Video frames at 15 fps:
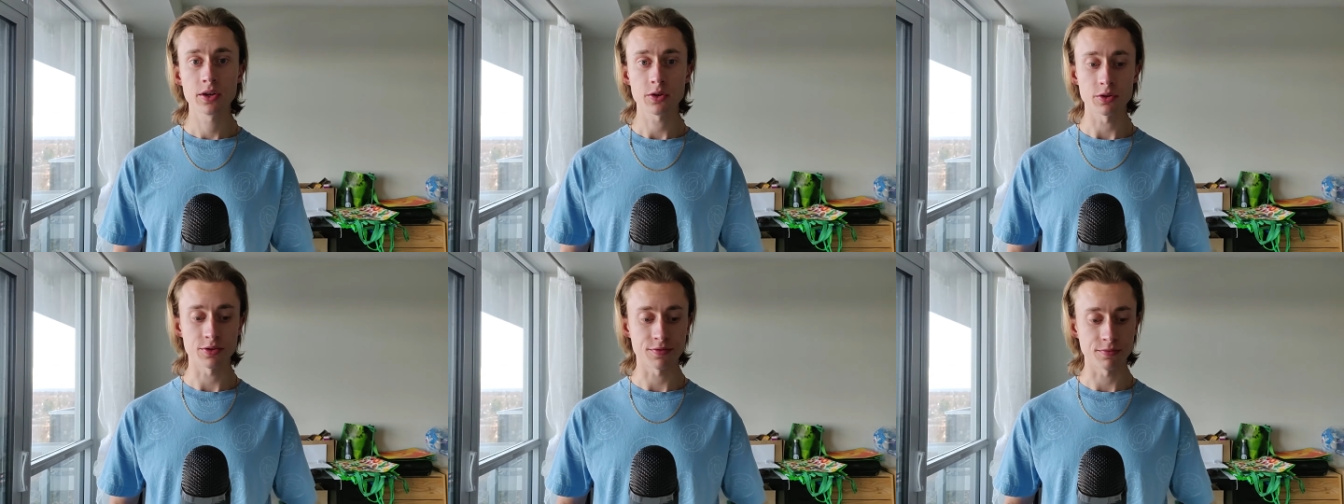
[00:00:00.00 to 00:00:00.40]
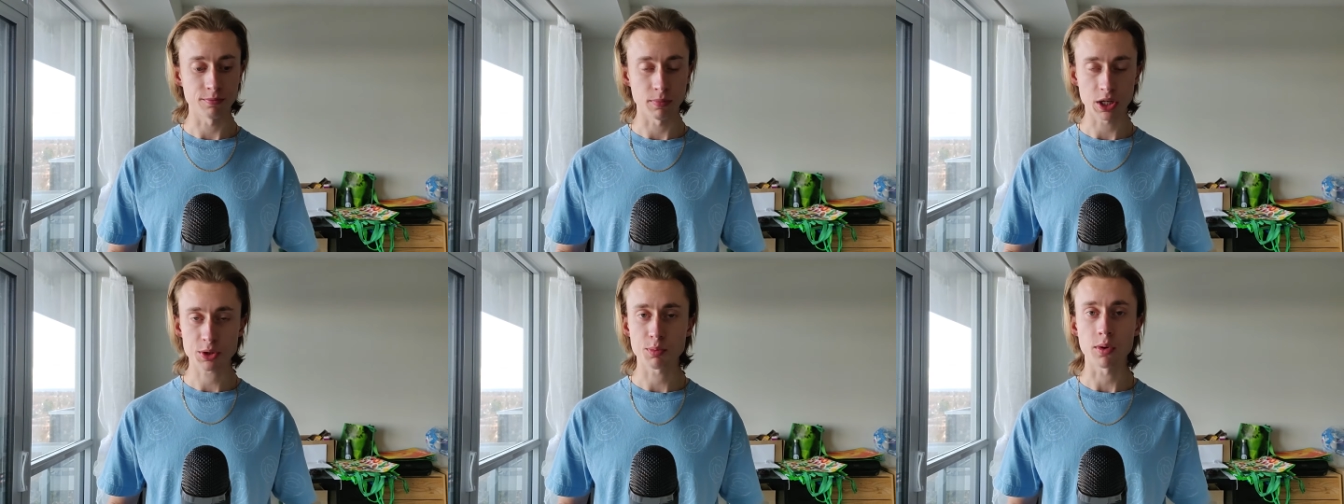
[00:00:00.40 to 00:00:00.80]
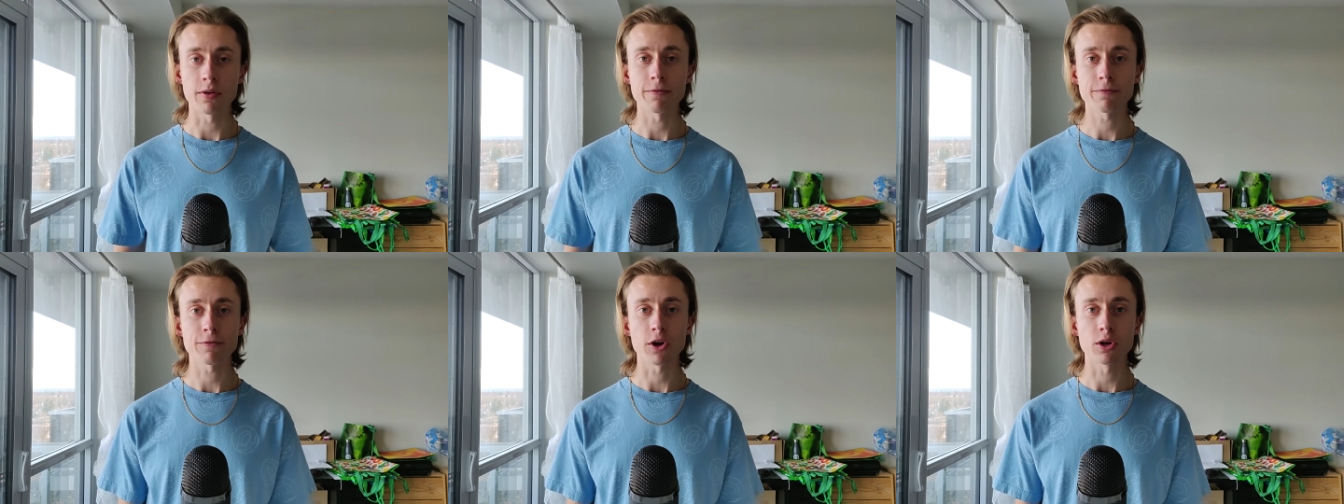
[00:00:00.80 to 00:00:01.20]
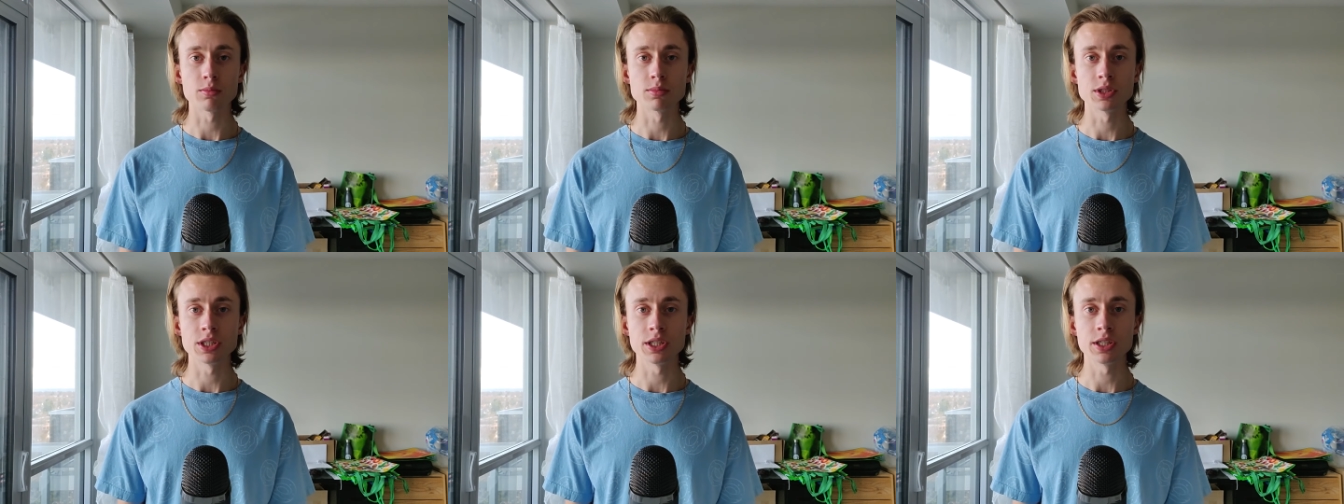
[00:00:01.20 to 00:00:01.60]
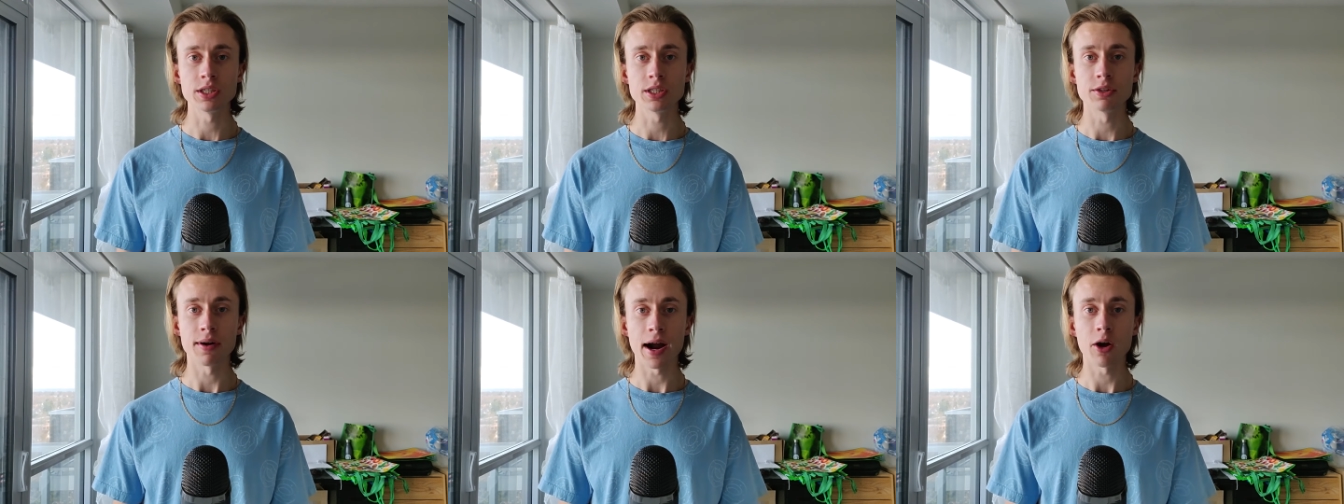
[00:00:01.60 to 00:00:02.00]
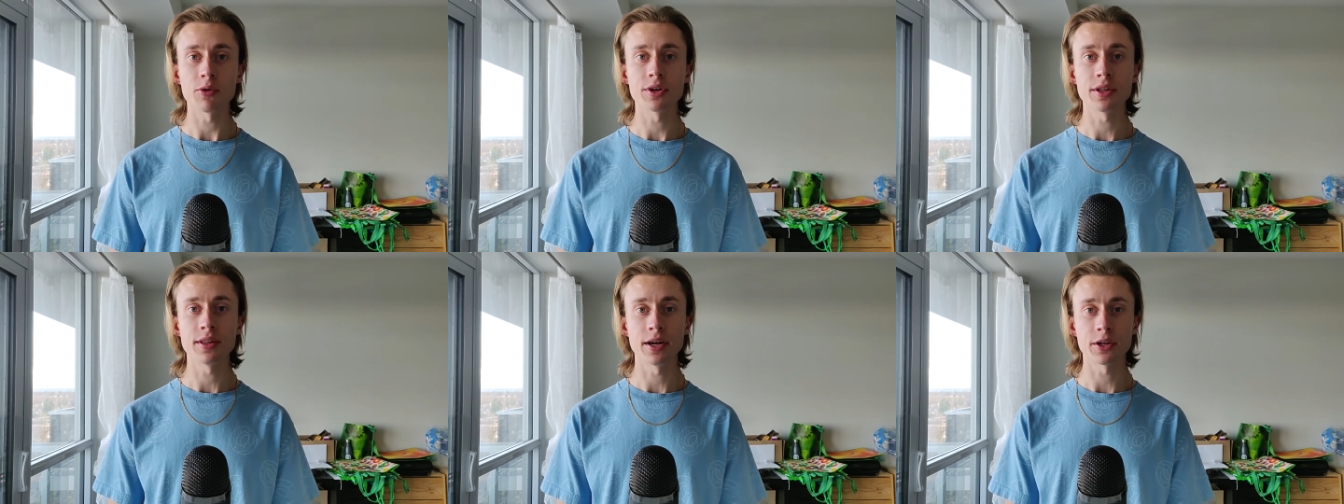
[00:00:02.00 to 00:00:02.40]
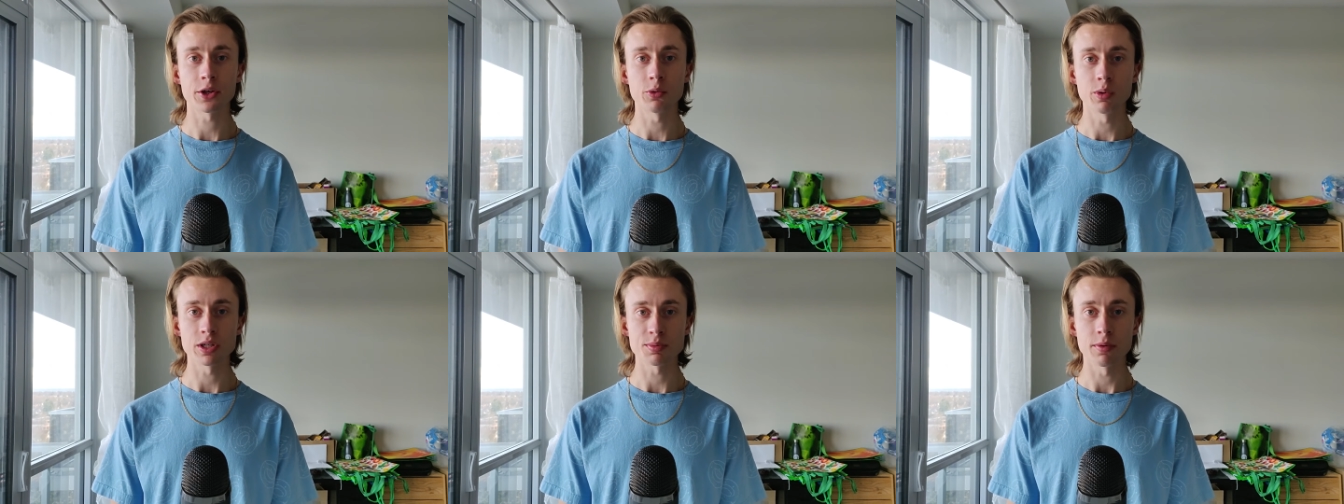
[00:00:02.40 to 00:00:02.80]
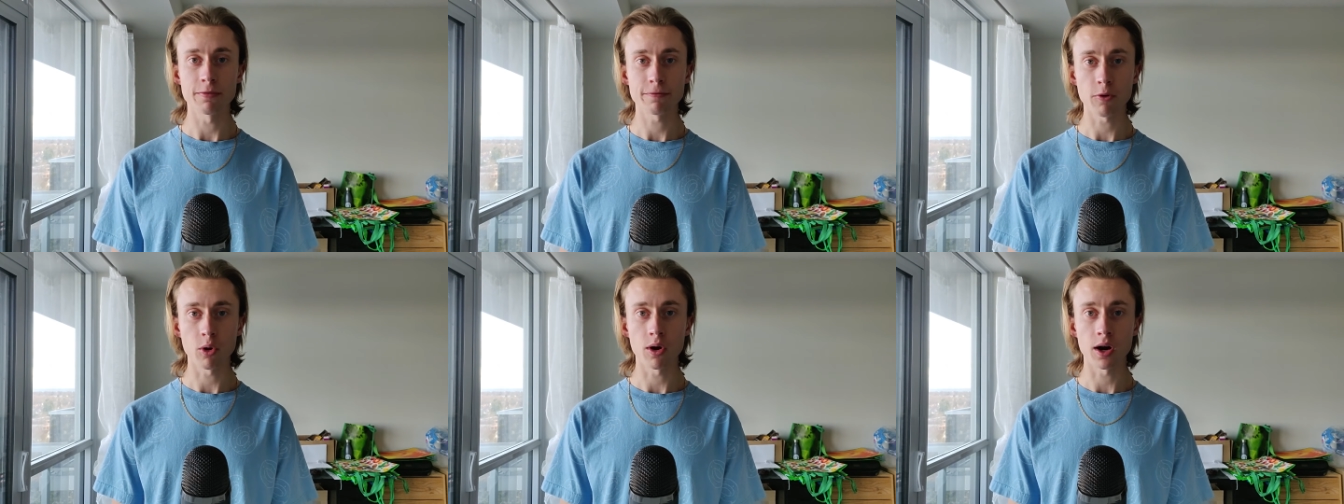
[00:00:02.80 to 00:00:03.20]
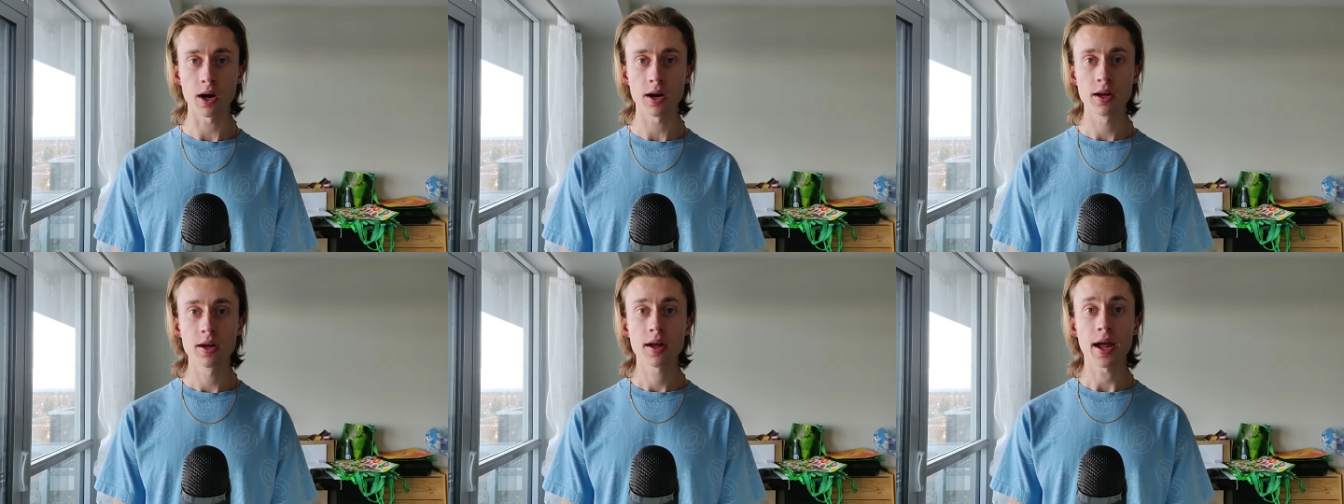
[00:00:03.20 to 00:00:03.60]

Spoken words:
He was much more firmly grounded than he was before,